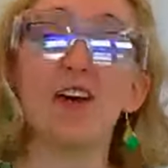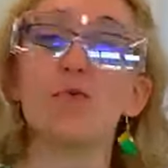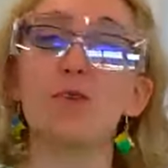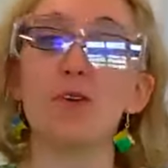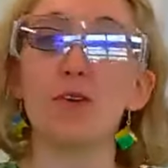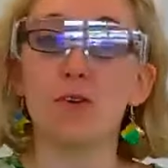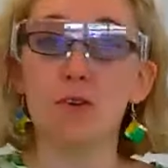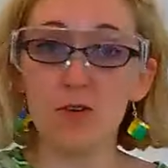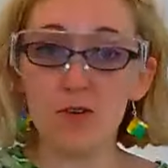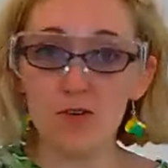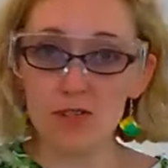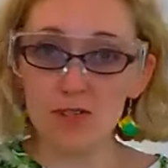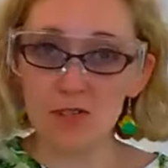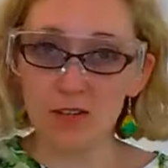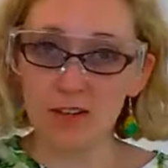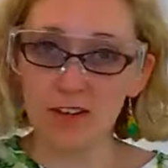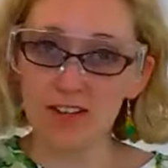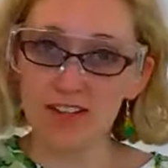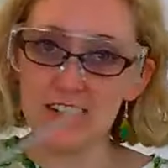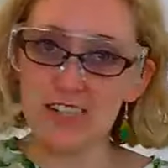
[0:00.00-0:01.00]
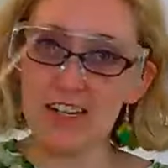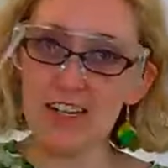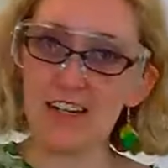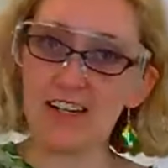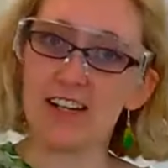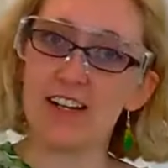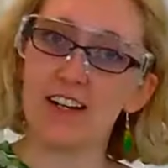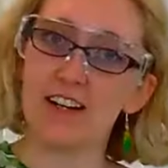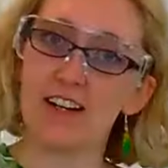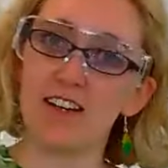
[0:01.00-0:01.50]
We're also going to need
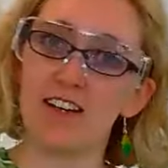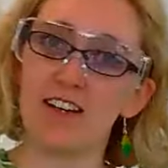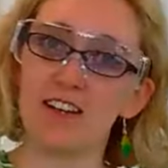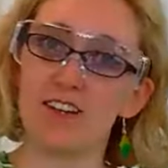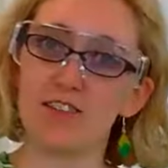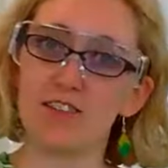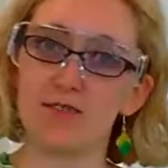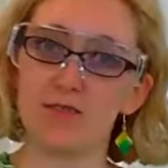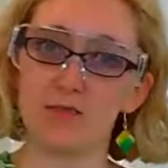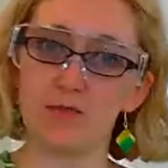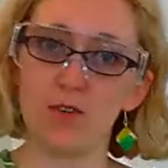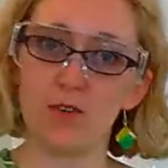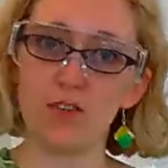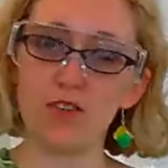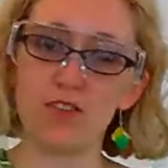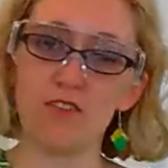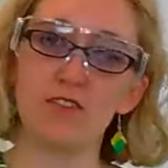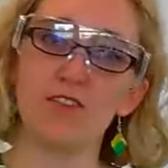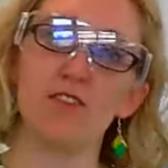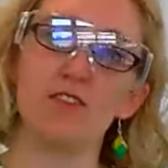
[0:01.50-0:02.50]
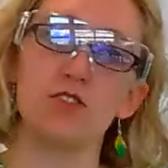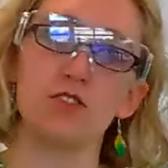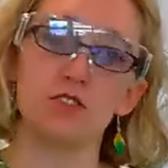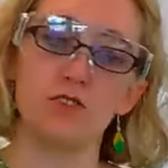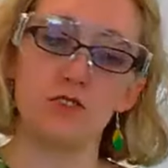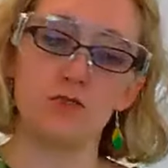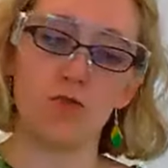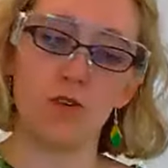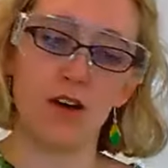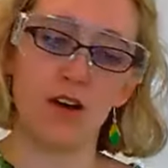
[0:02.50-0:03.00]
a glass rod to
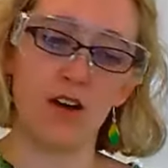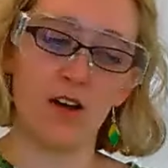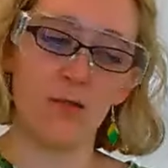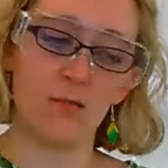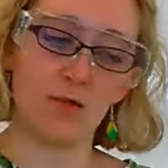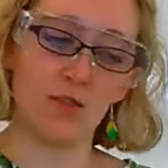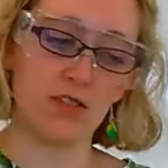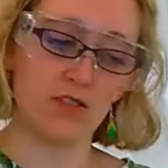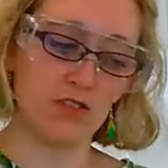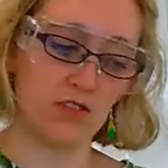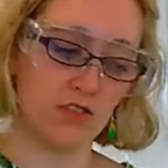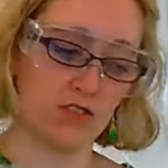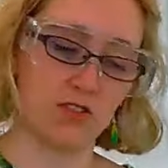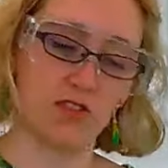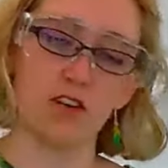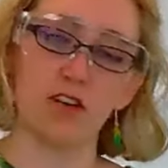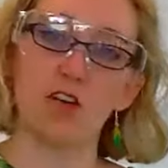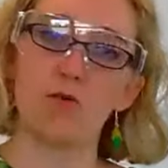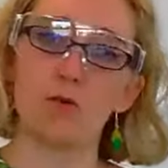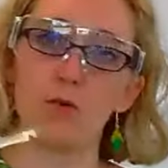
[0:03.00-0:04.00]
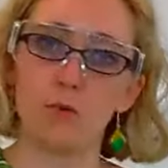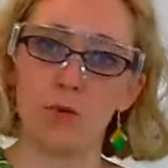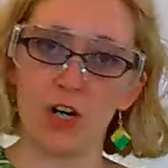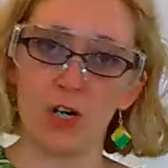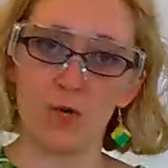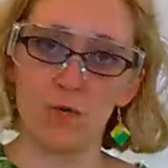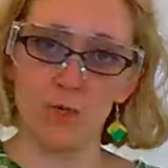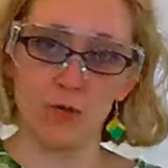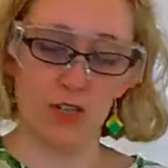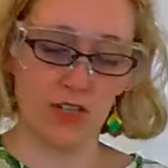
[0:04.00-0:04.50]
stir what we're going
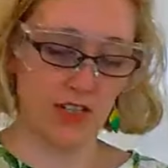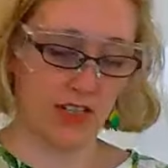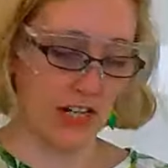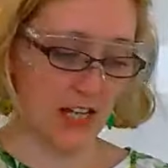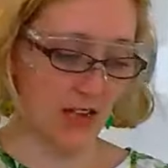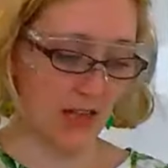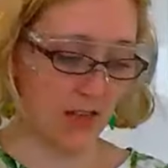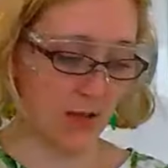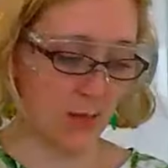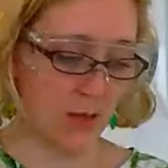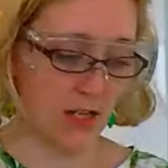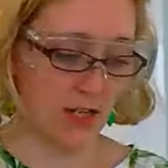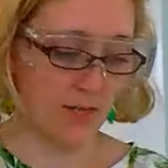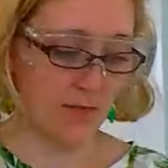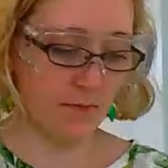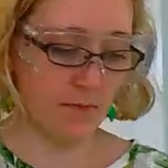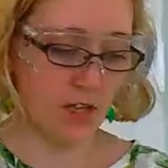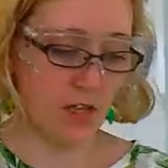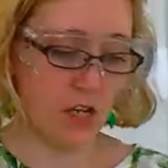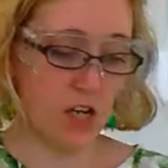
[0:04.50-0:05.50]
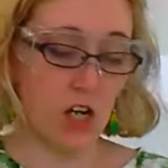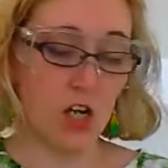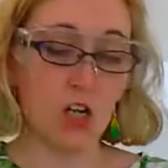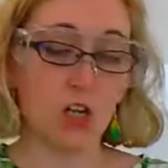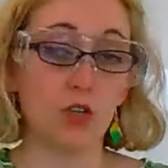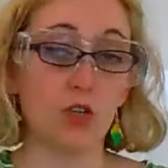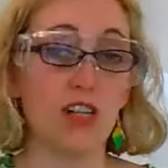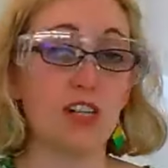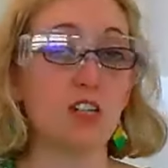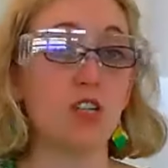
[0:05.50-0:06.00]
to be putting together in a minute.
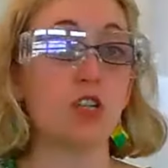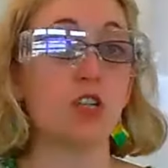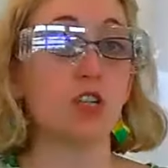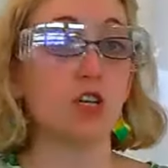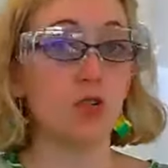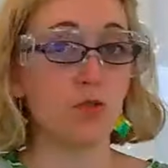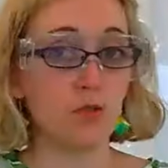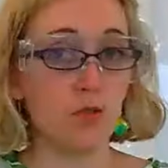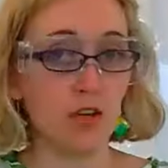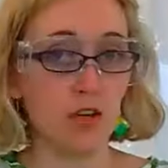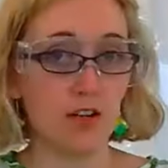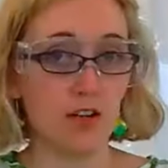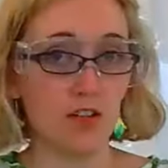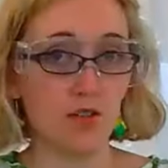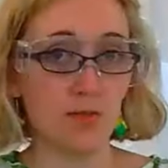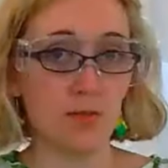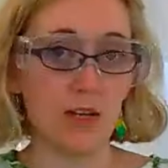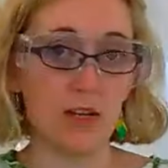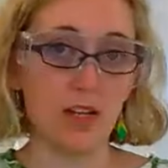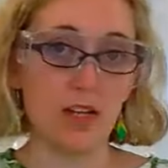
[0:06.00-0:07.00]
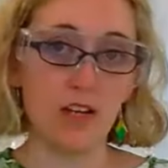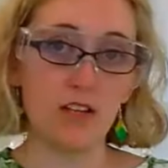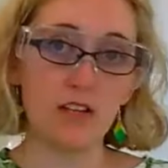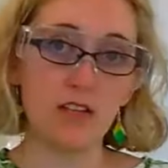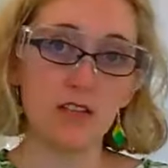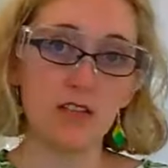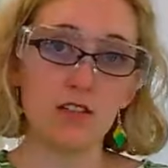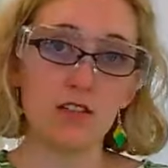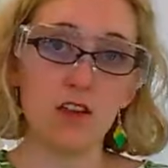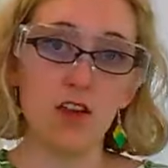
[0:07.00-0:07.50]
You'll need 2 glass
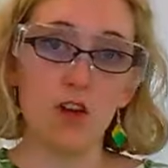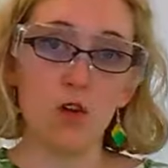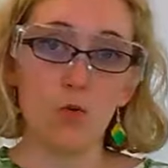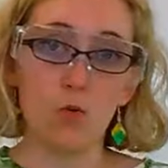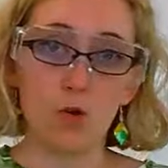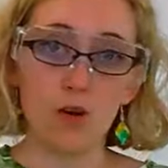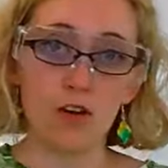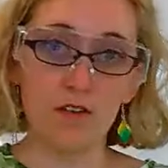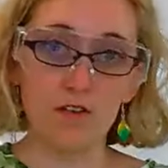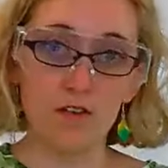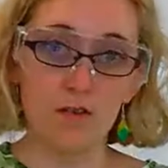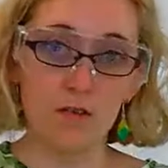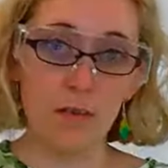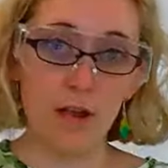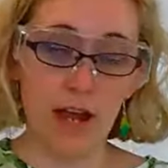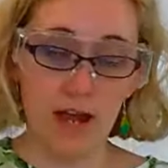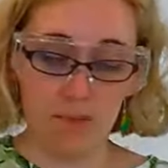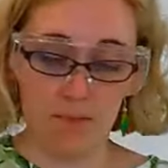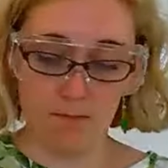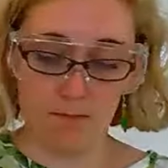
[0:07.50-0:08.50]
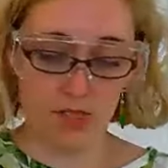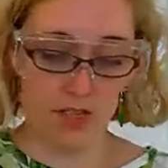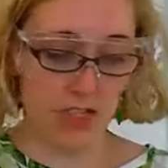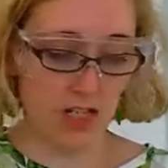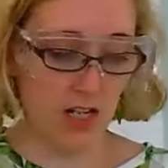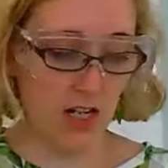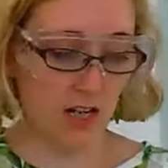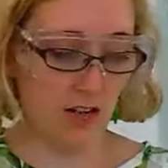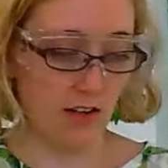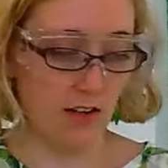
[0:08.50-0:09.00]
beakers, one of them
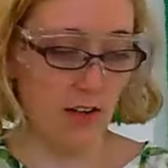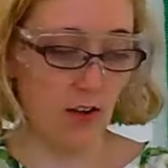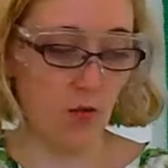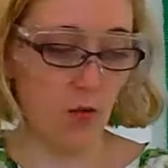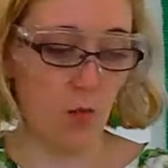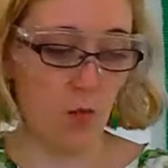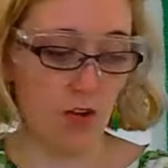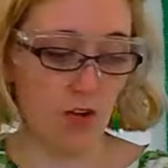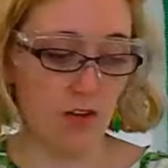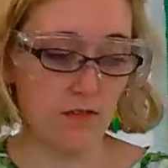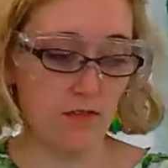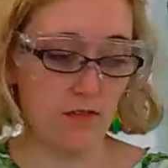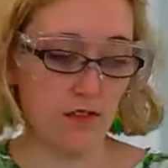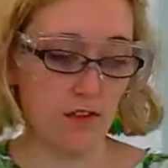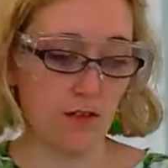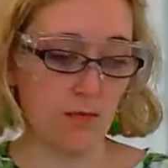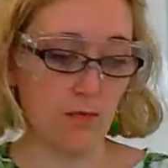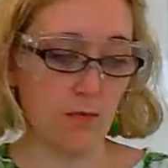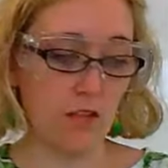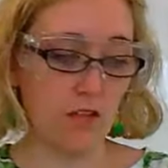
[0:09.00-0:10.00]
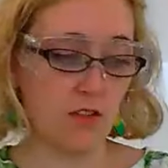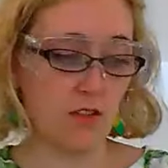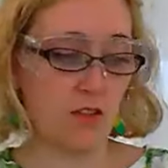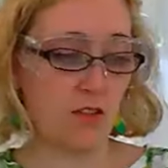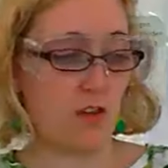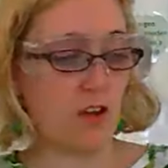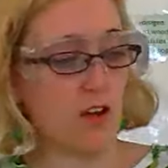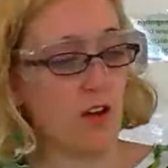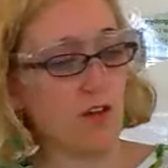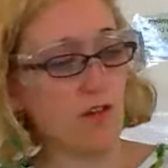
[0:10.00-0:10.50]
empty and one of them
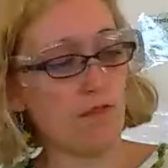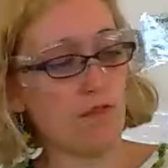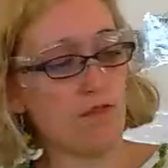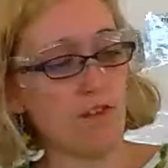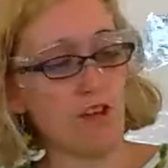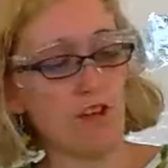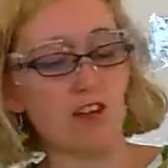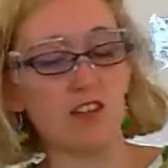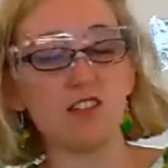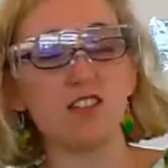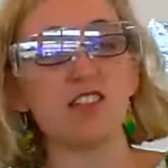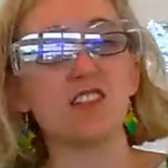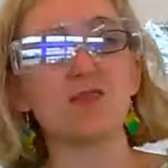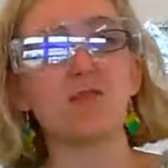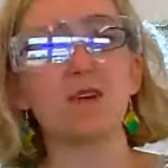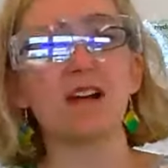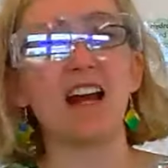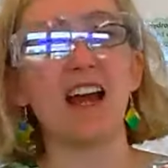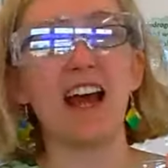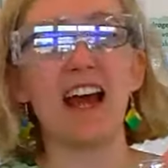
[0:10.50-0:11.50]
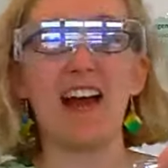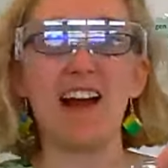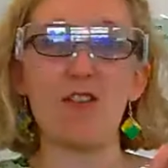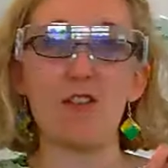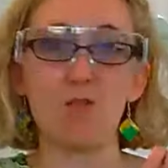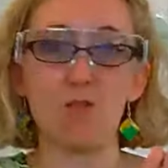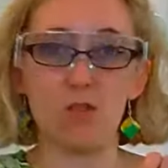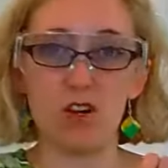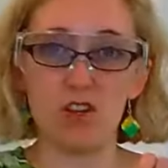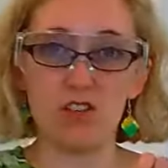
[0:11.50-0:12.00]
filled, doesn't matter how
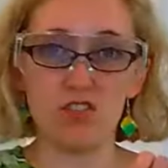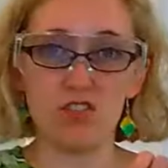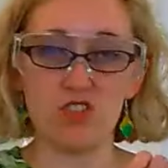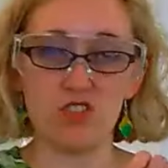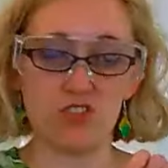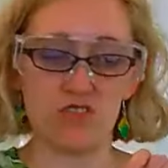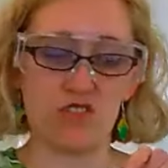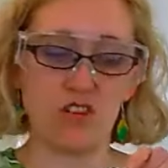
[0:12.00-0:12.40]
much,